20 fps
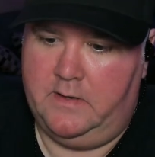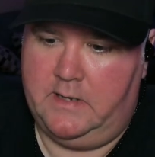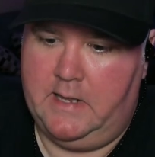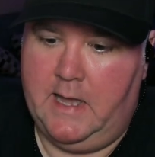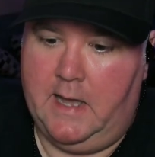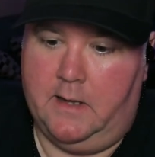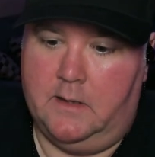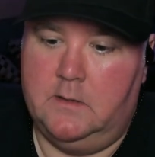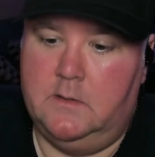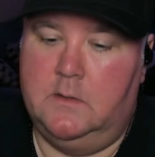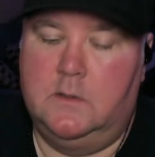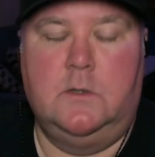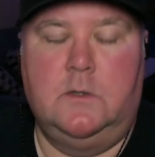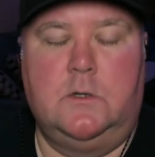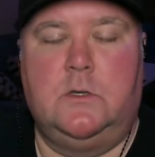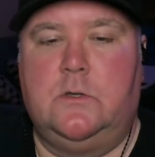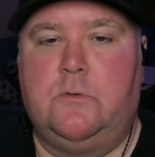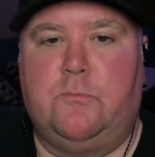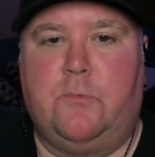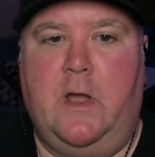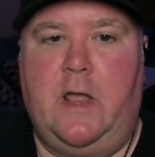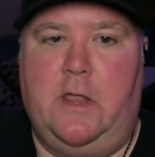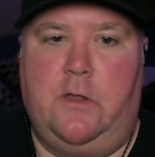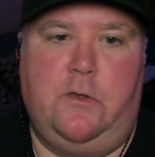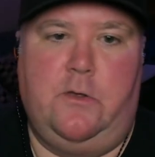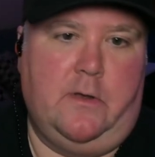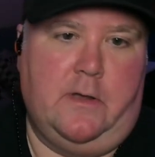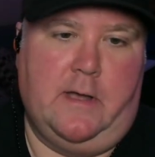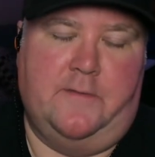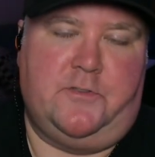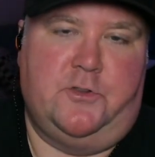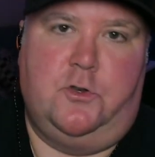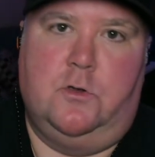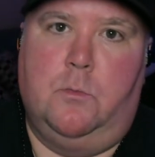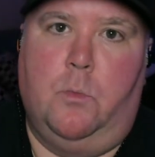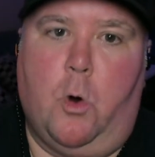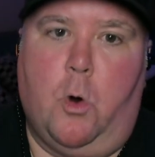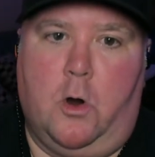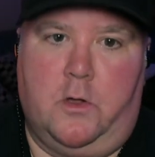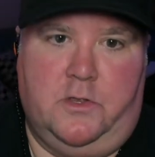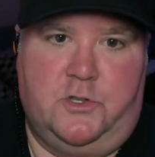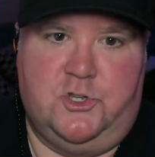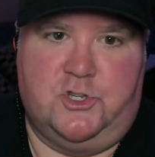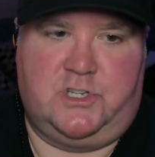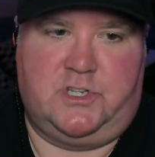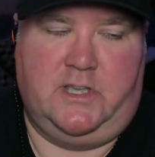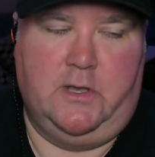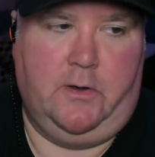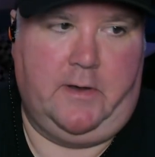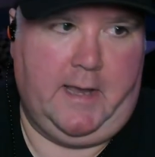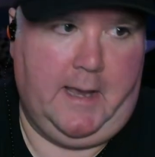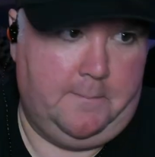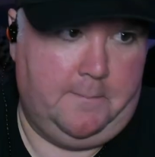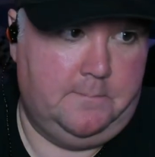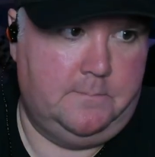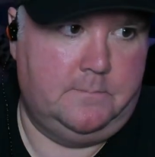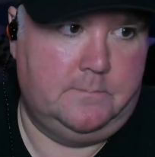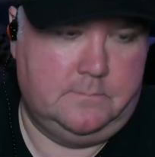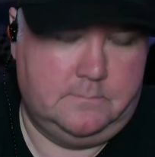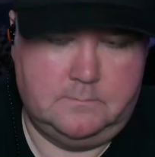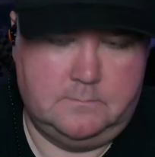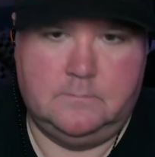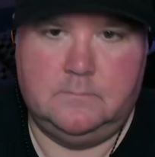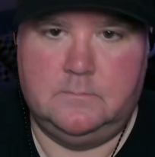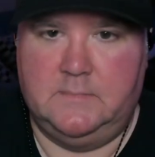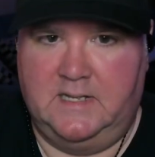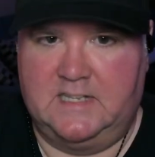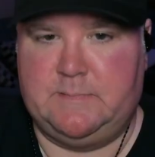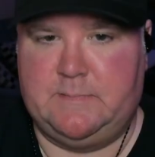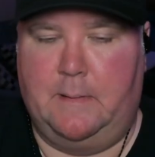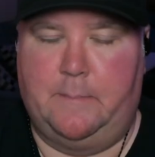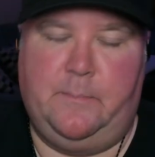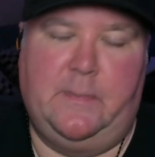Yeah, right. You have to do more than just kill cam. That's my